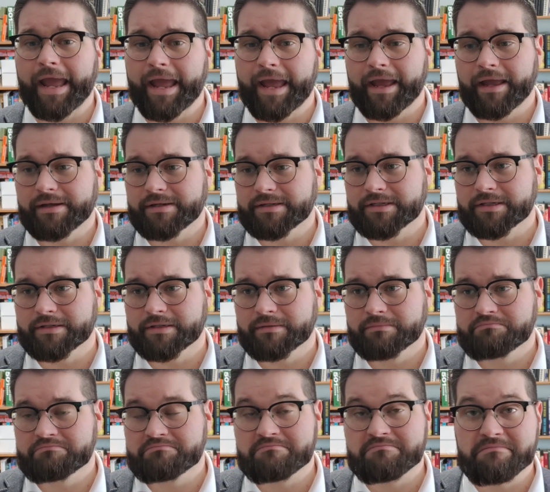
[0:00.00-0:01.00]
And
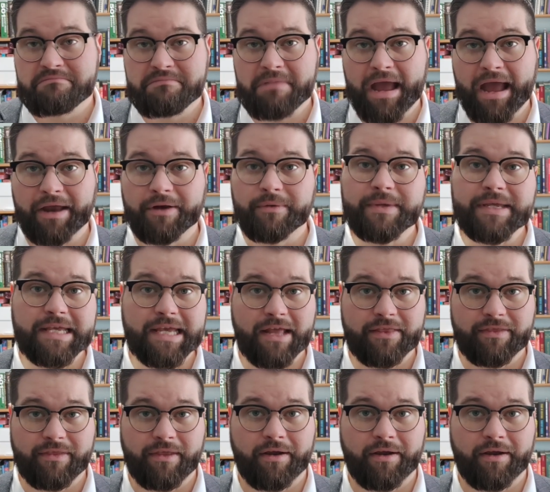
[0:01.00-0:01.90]
how do we get